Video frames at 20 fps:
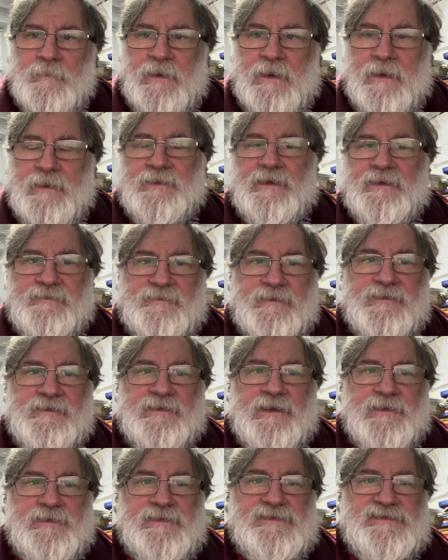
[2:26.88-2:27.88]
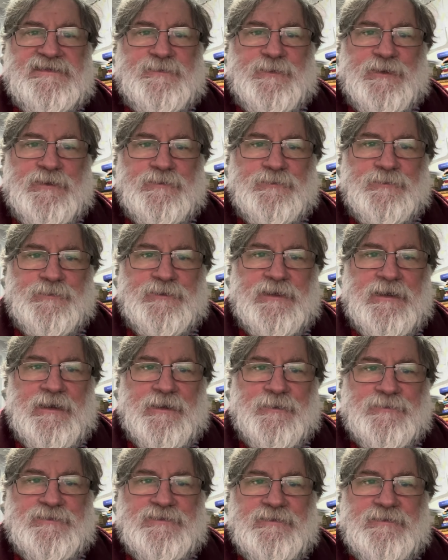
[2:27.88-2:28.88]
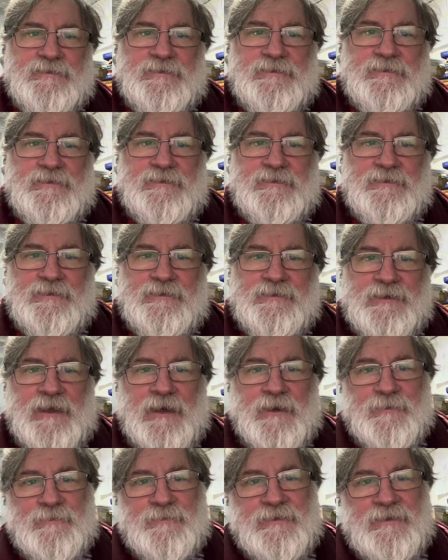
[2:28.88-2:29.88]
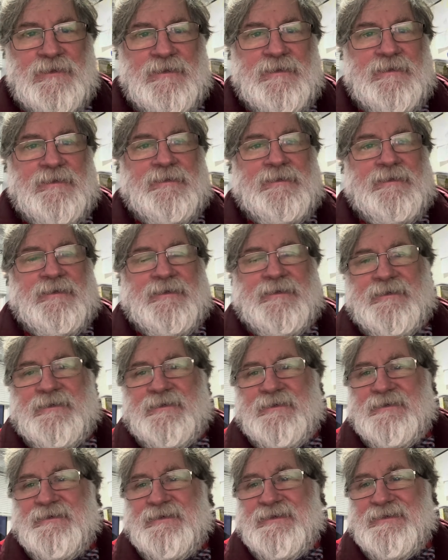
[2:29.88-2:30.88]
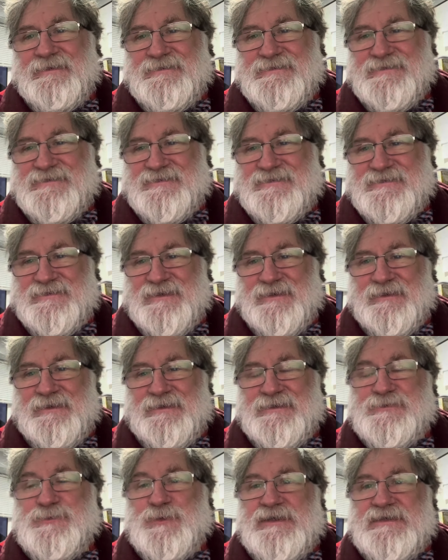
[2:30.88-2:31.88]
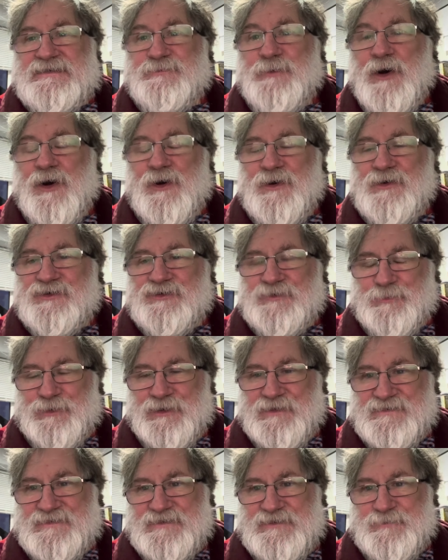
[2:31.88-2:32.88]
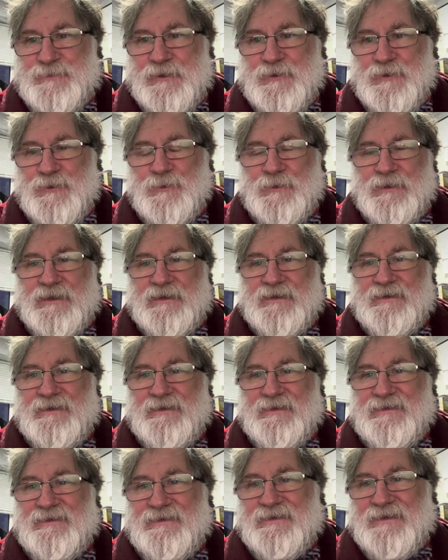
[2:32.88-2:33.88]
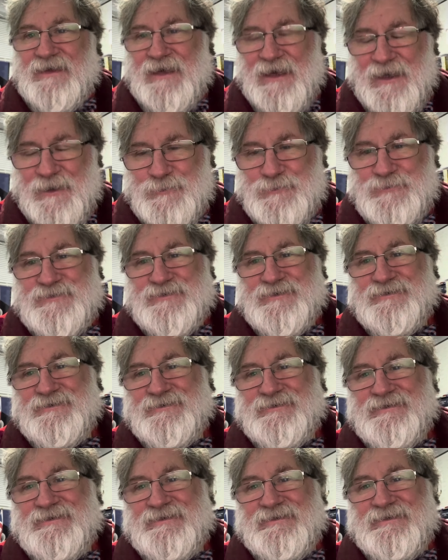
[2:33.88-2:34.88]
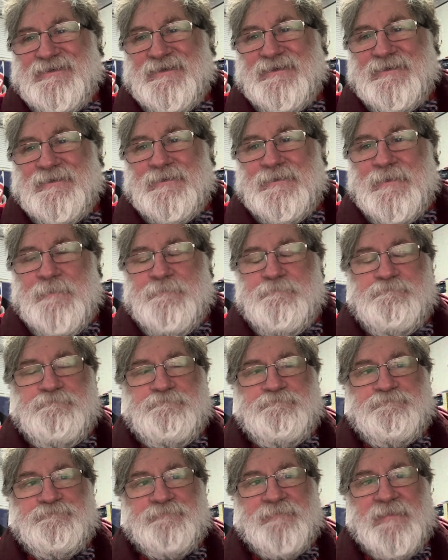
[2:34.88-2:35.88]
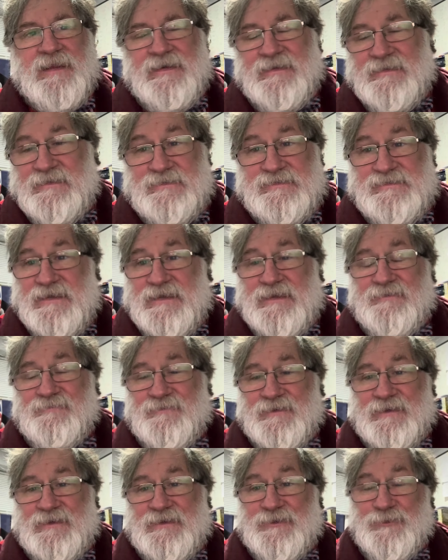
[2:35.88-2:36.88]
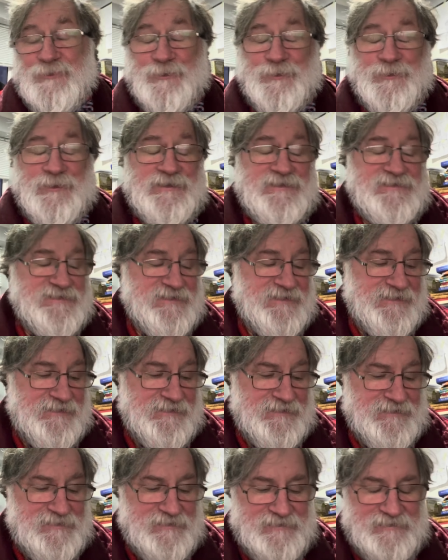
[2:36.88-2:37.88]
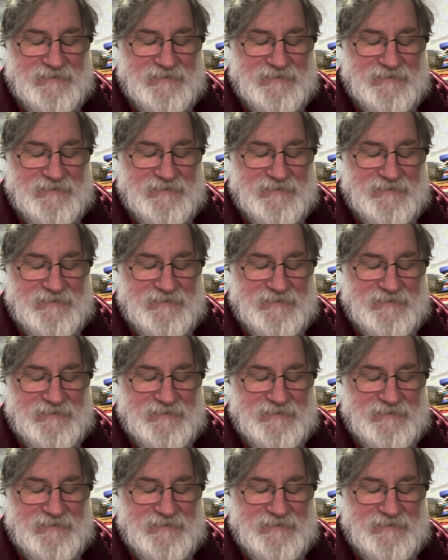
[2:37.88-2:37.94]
And I think that needs to be called out. Now, is Rees Mogg the person to be calling out Ed Davey or indeed